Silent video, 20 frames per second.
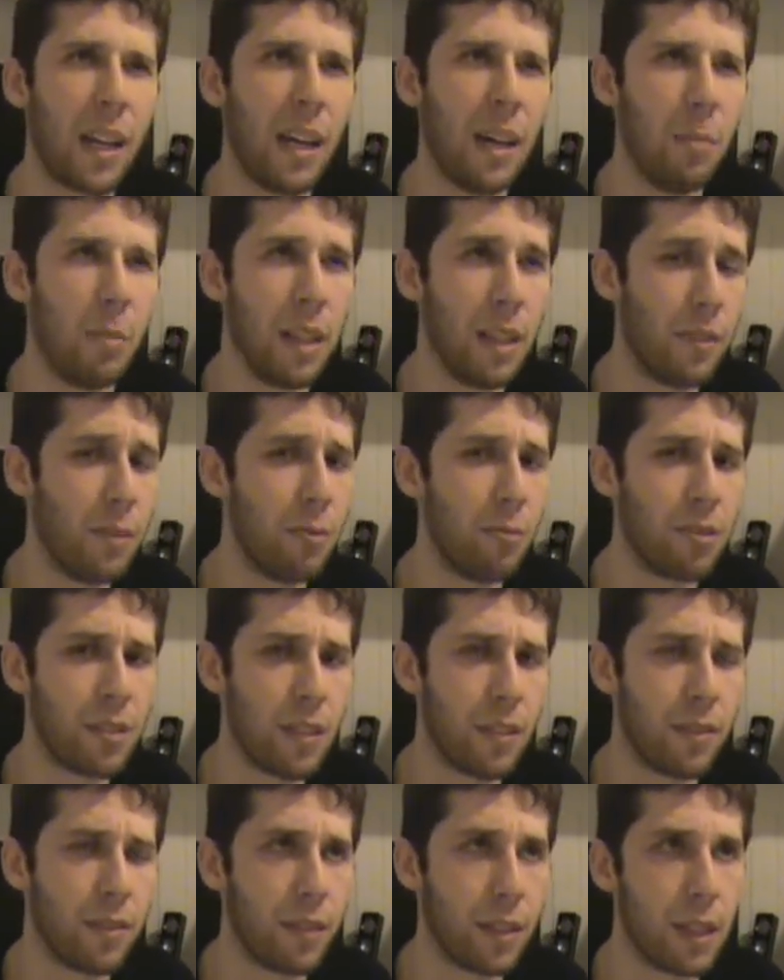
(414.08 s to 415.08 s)
believe it was
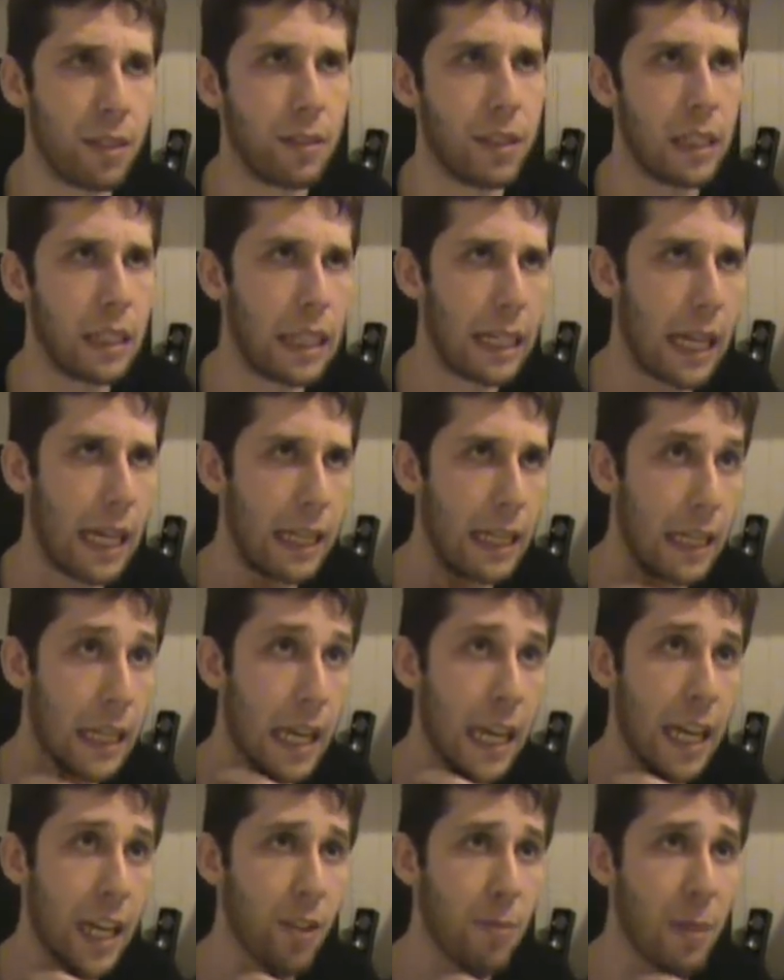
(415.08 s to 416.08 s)
Unforgiven that they had the
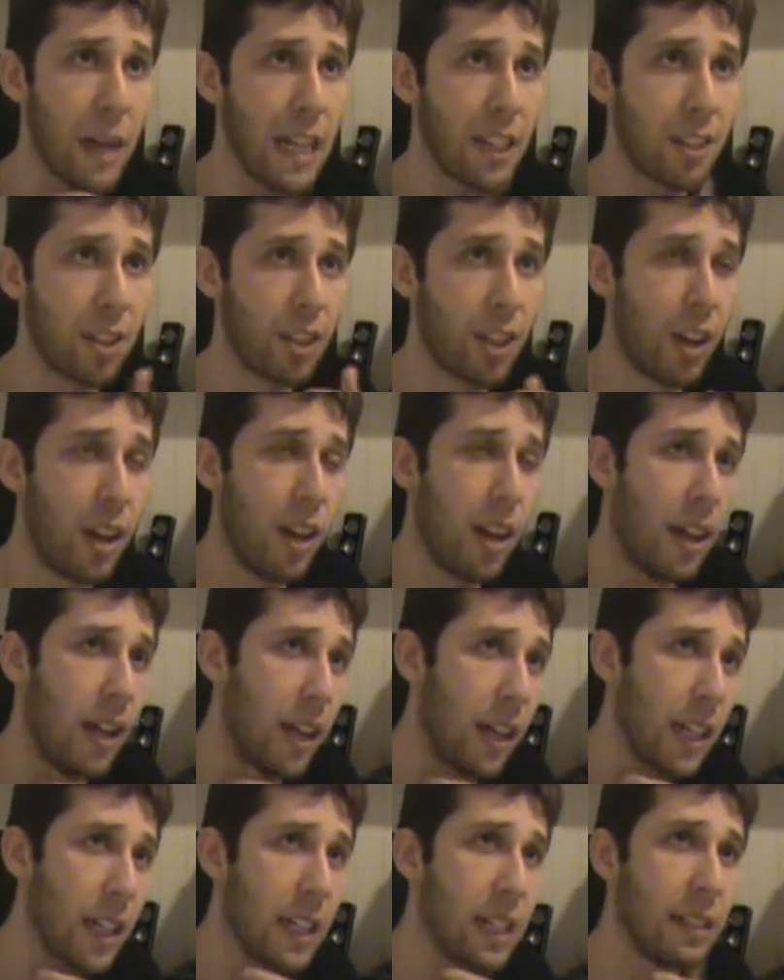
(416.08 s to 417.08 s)
cage match,
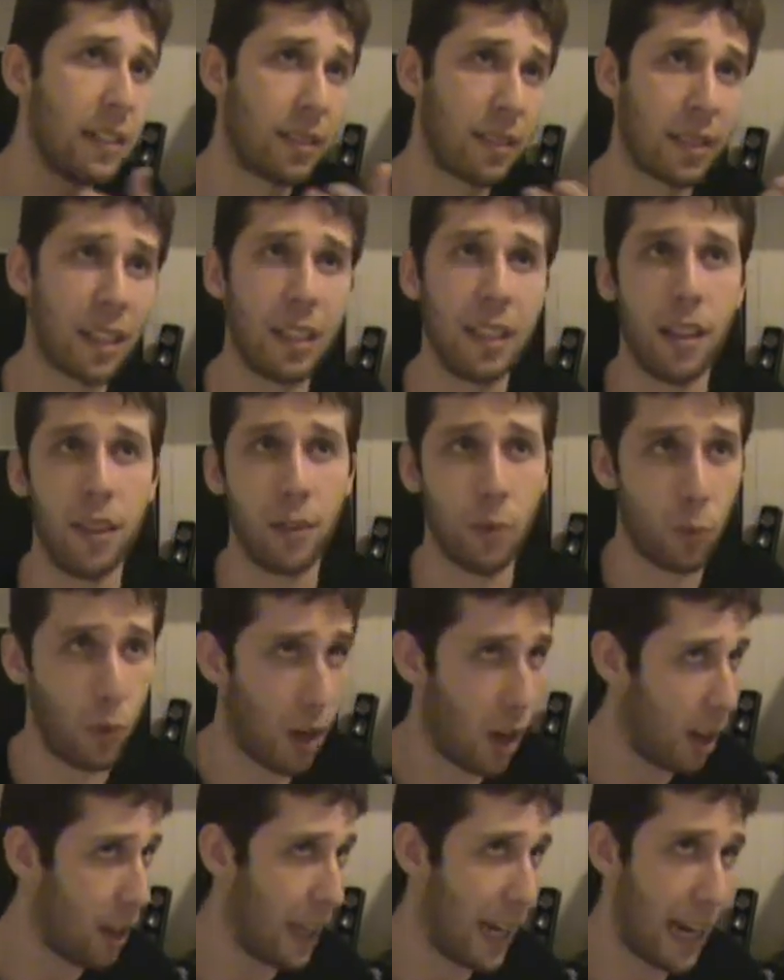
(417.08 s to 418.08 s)
and the
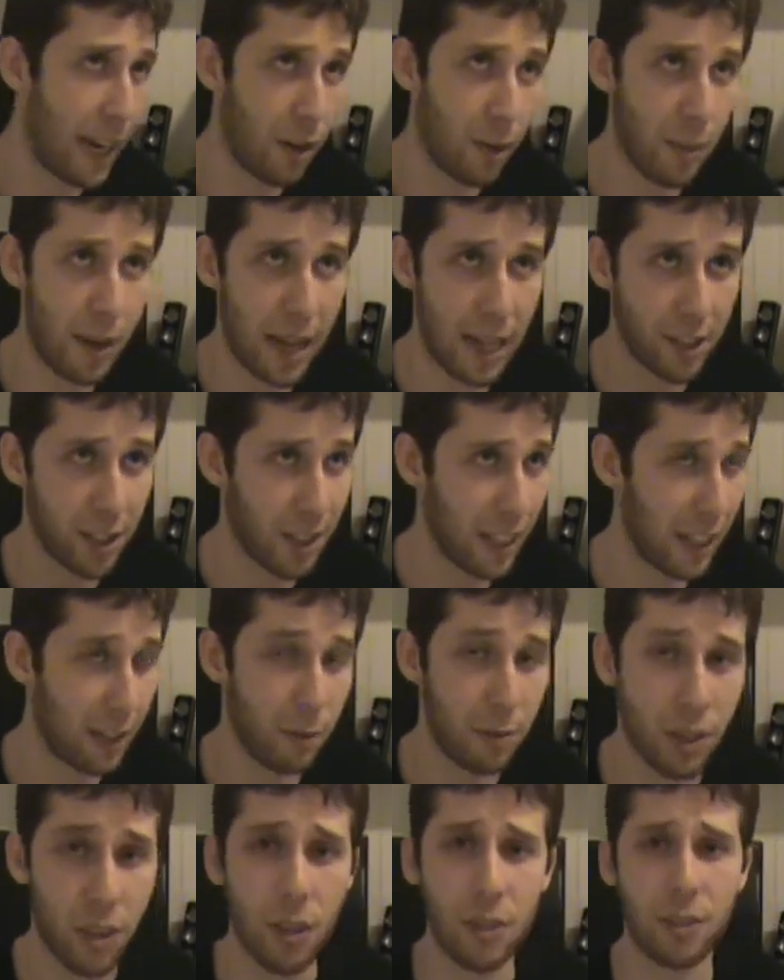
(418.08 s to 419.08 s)
Raw ladder match. Like, it
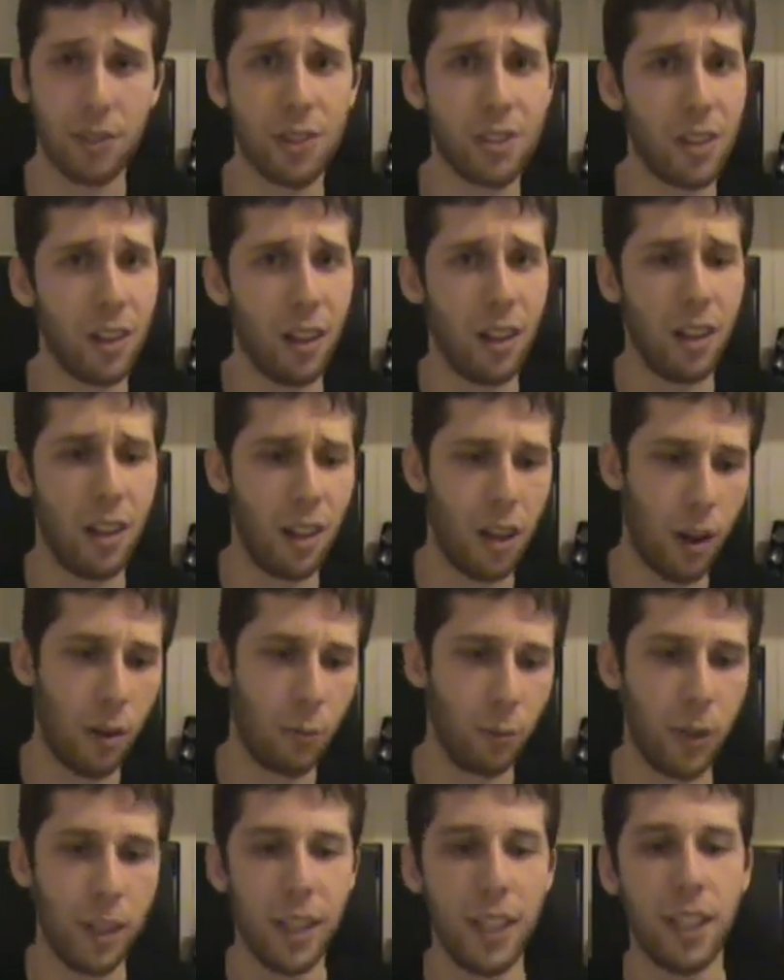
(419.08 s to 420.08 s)
was all just a
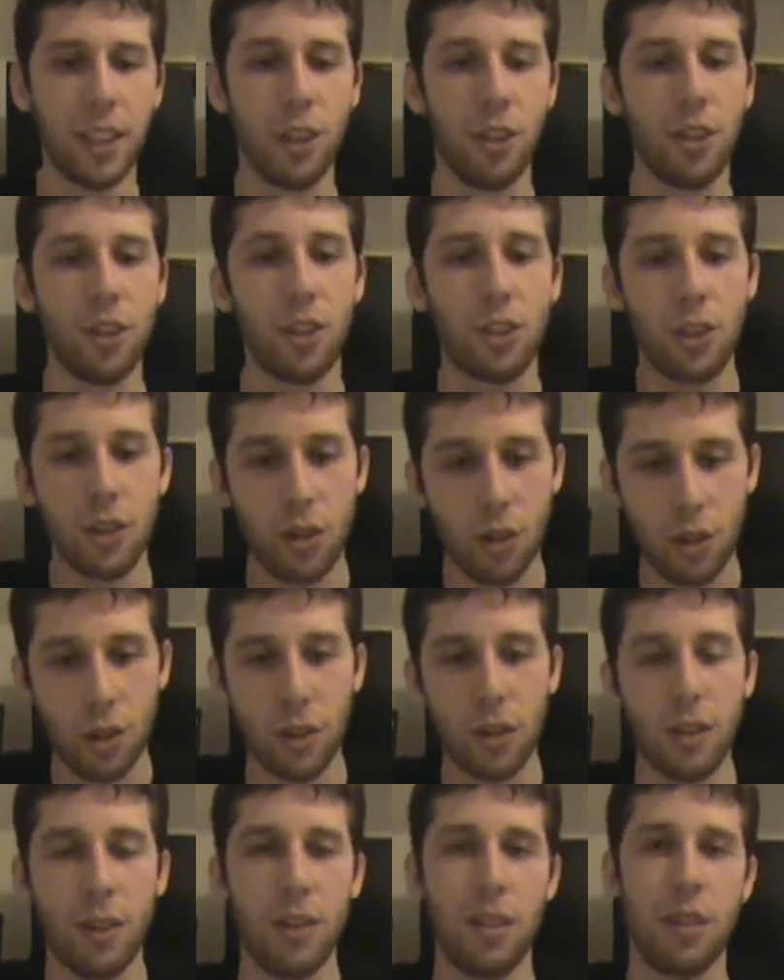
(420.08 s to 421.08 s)
really
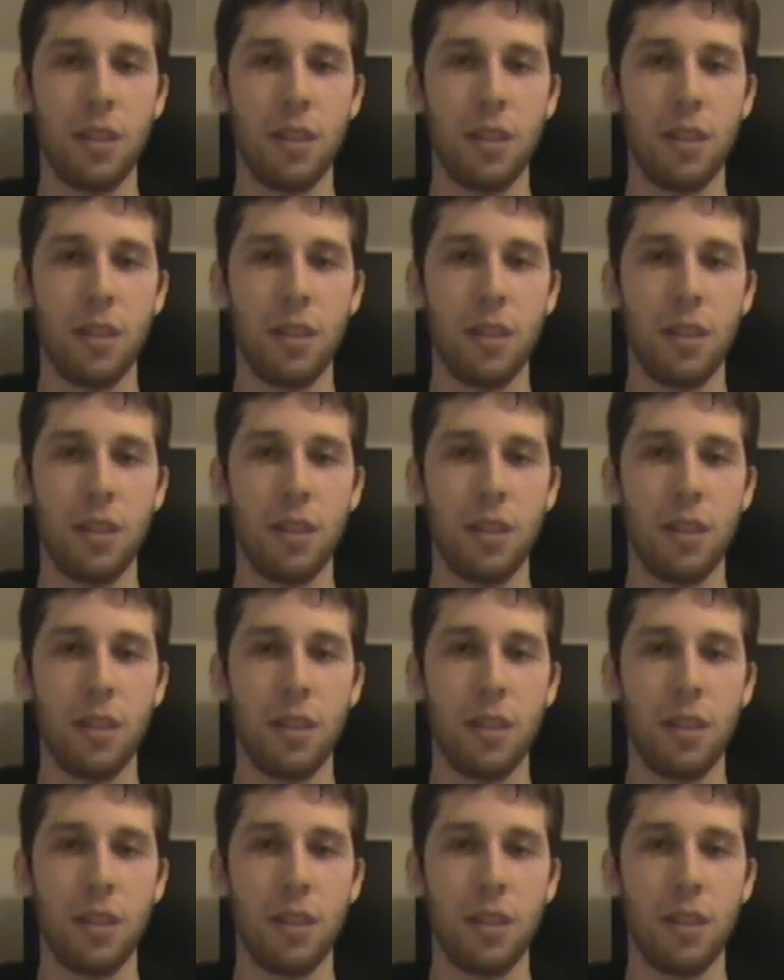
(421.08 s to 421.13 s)
good